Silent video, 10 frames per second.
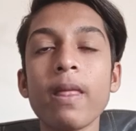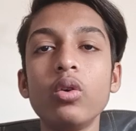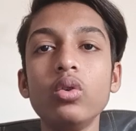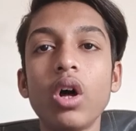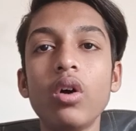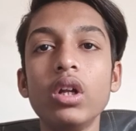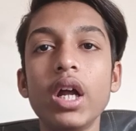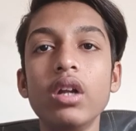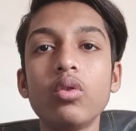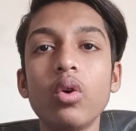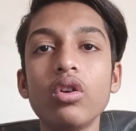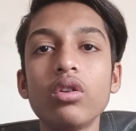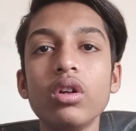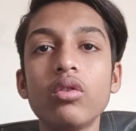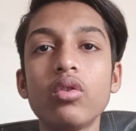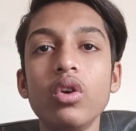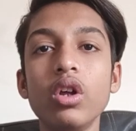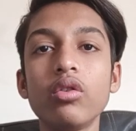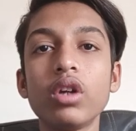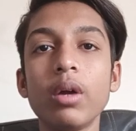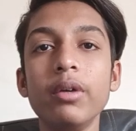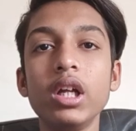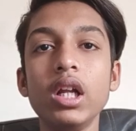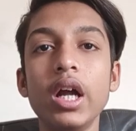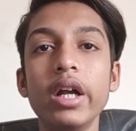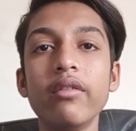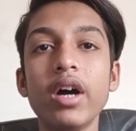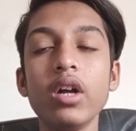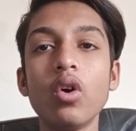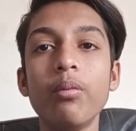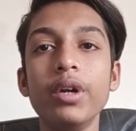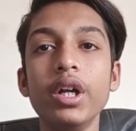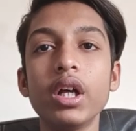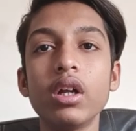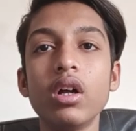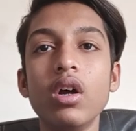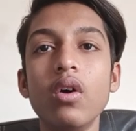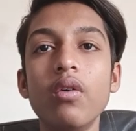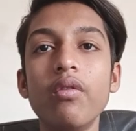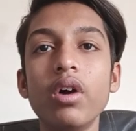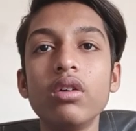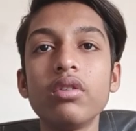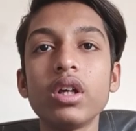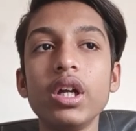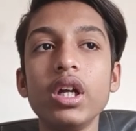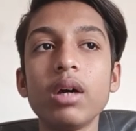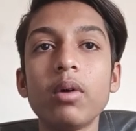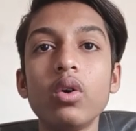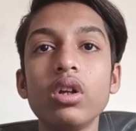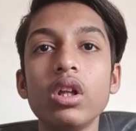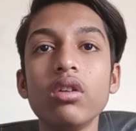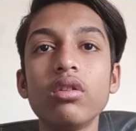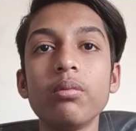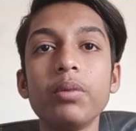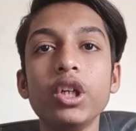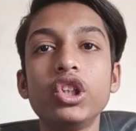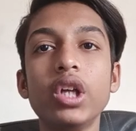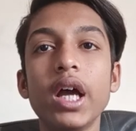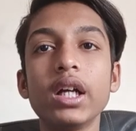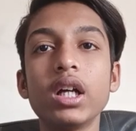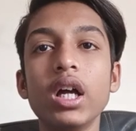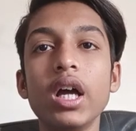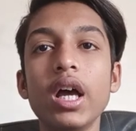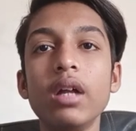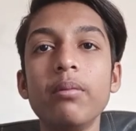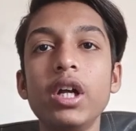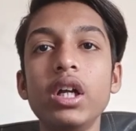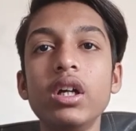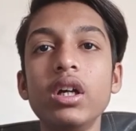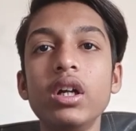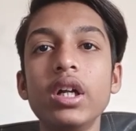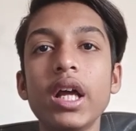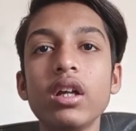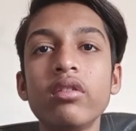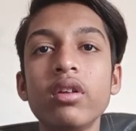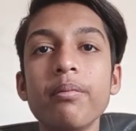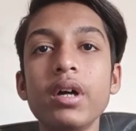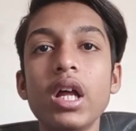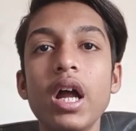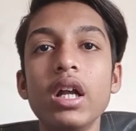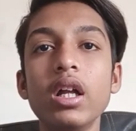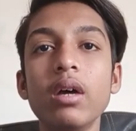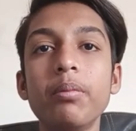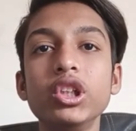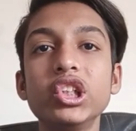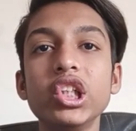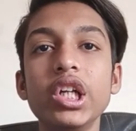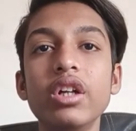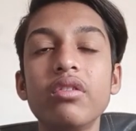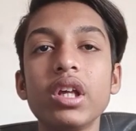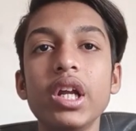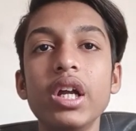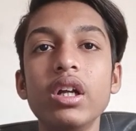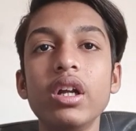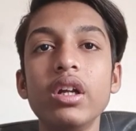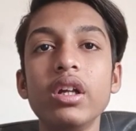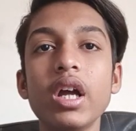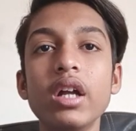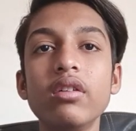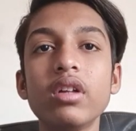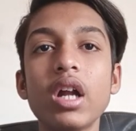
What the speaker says: 2009. Source, Studios Capital and Y Combinator. What's great about this pitch deck? Airbnb deck is simple and punchy. It's great. It gets